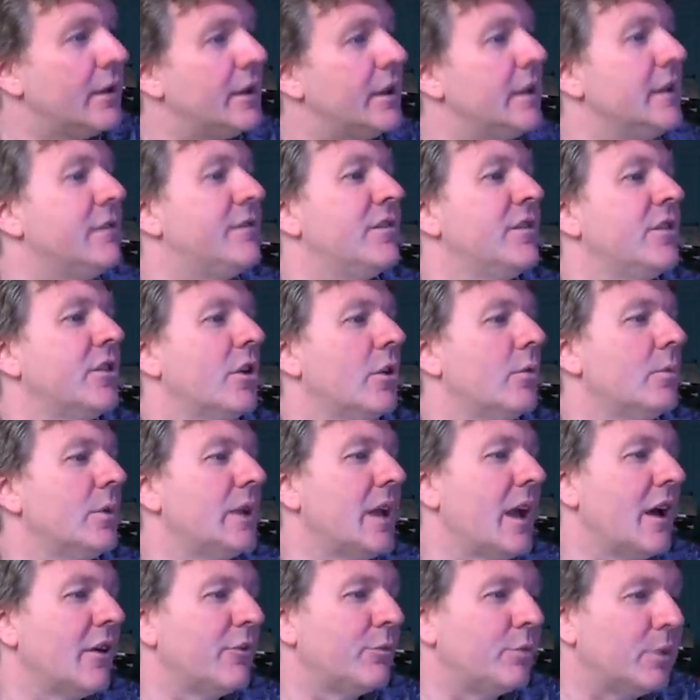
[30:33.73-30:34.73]
even though
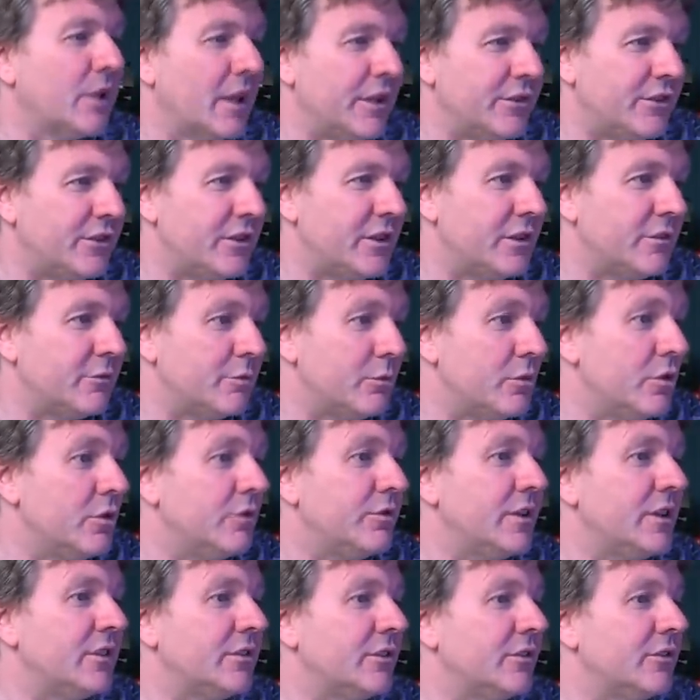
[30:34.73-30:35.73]
we have plenty of
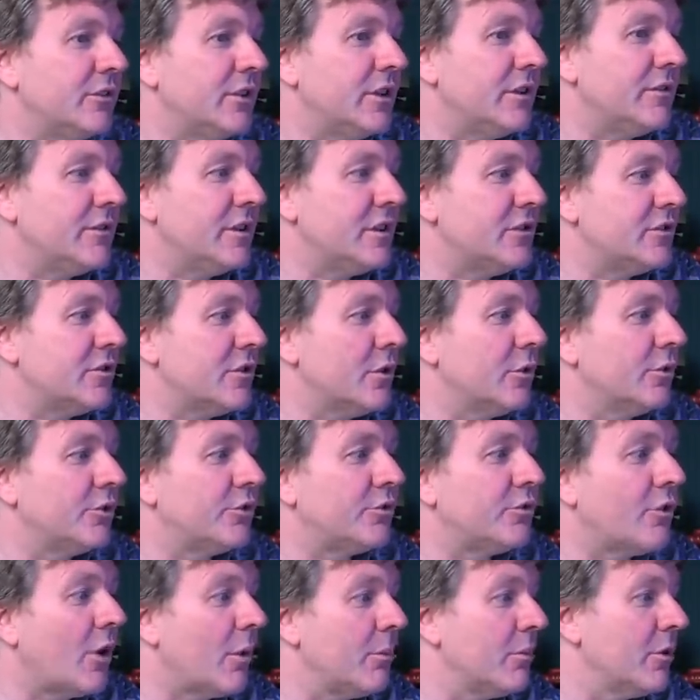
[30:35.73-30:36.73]
movies and T V shows
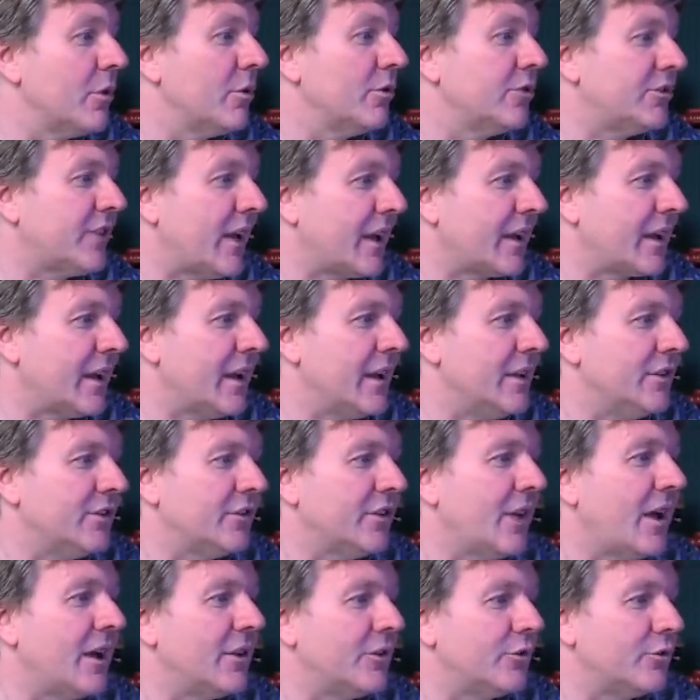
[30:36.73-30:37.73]
from those
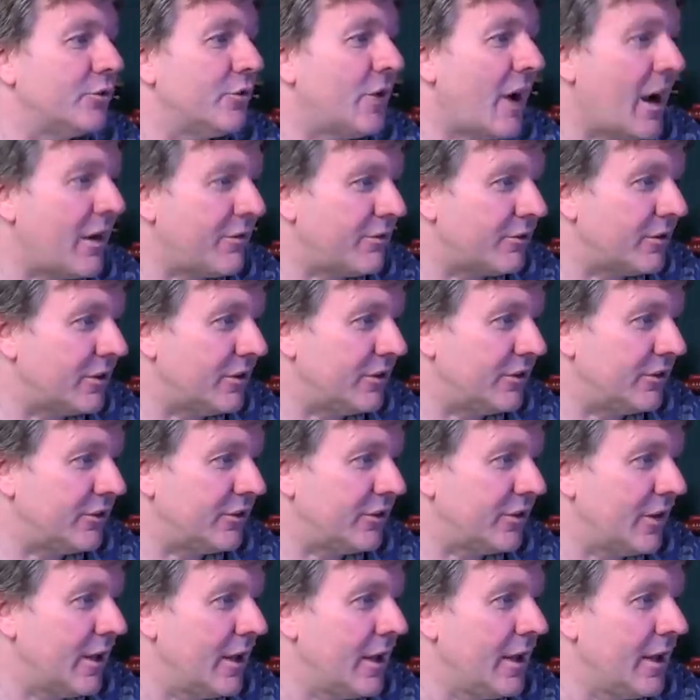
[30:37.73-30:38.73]
decades as reference.